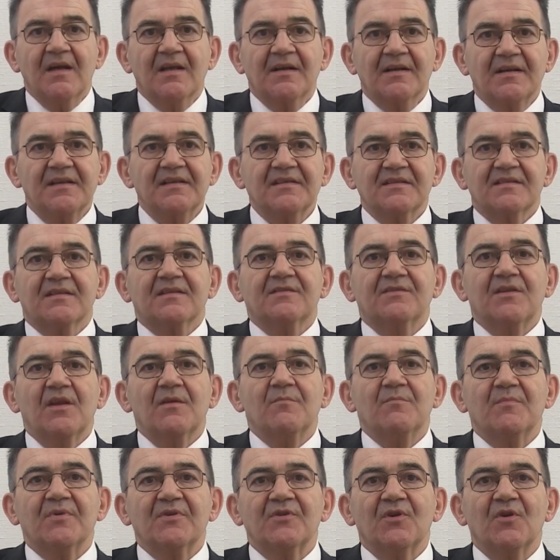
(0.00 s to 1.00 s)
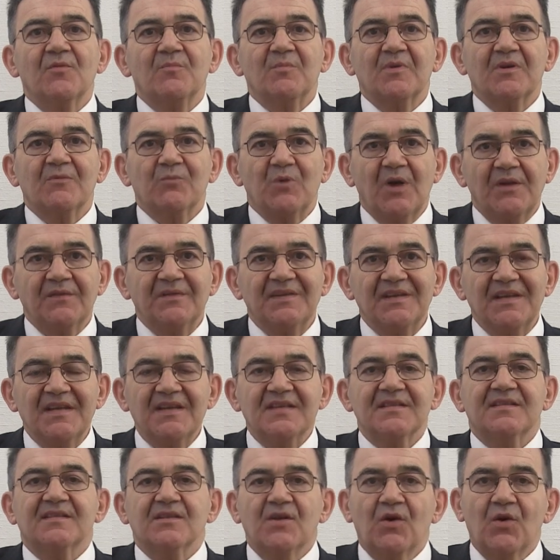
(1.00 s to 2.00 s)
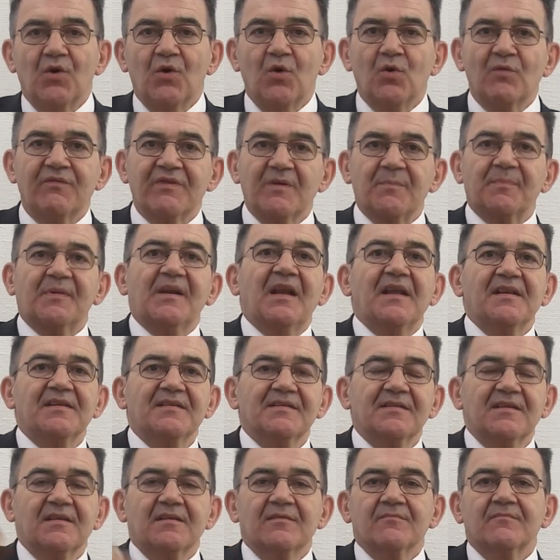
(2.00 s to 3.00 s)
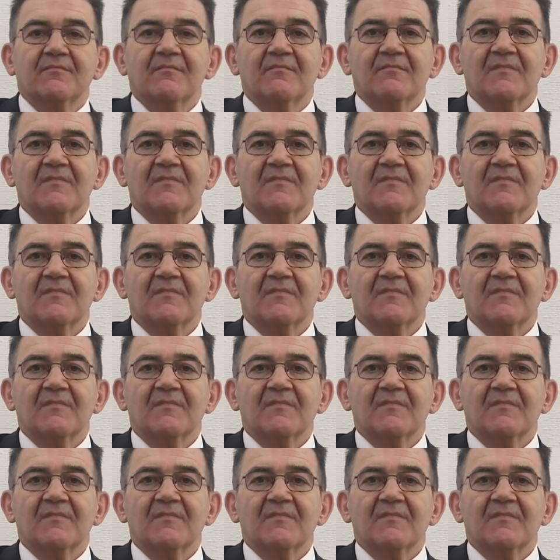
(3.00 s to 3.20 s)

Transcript: Risk number one is overpricing.